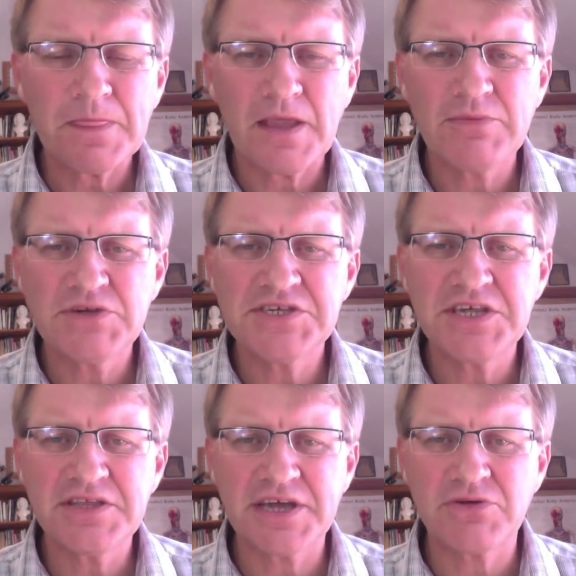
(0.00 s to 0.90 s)
And we
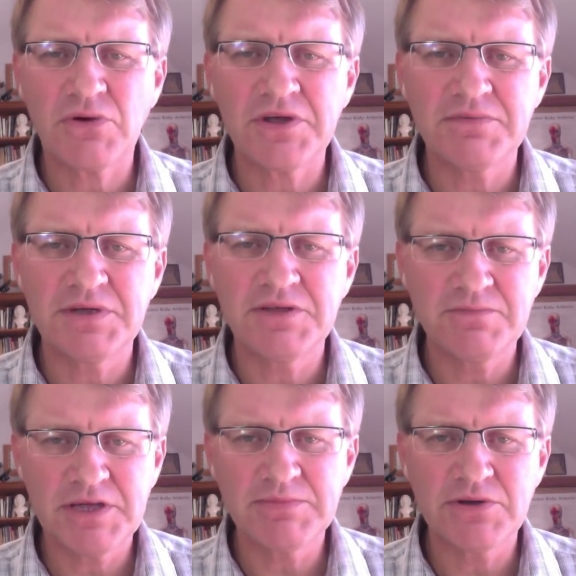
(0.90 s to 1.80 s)
see that quite a bit in
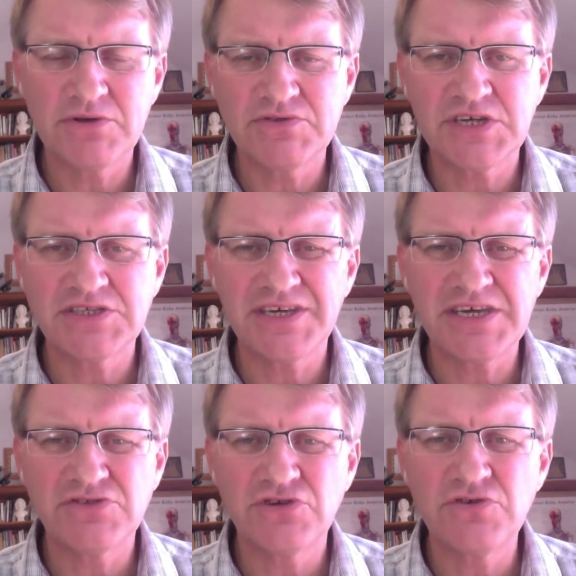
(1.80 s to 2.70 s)
people who tend to
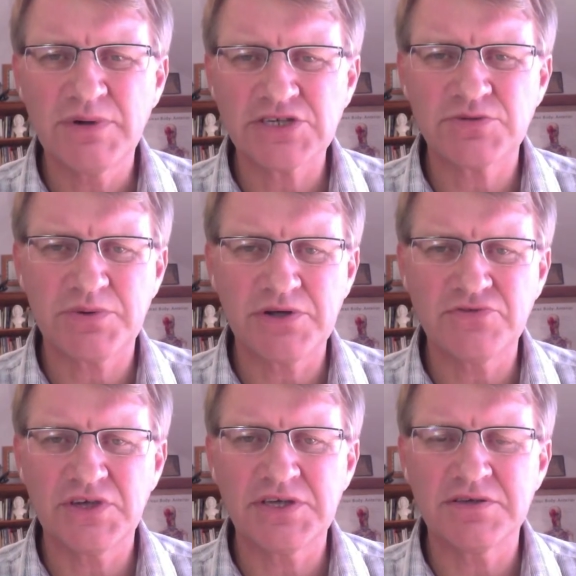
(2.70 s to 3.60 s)
eat too much
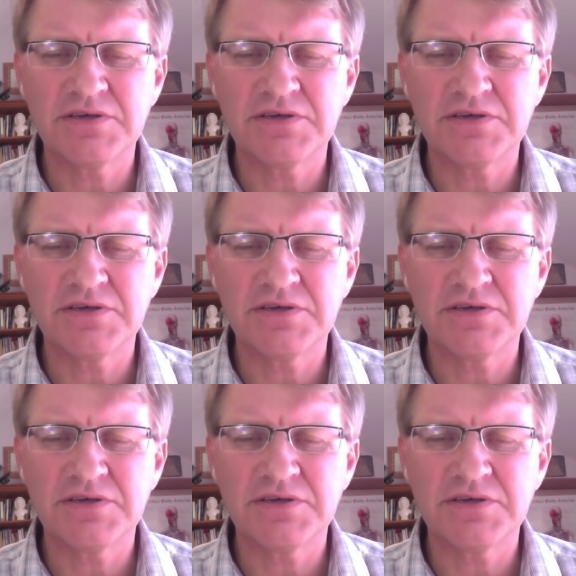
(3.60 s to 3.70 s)
protein,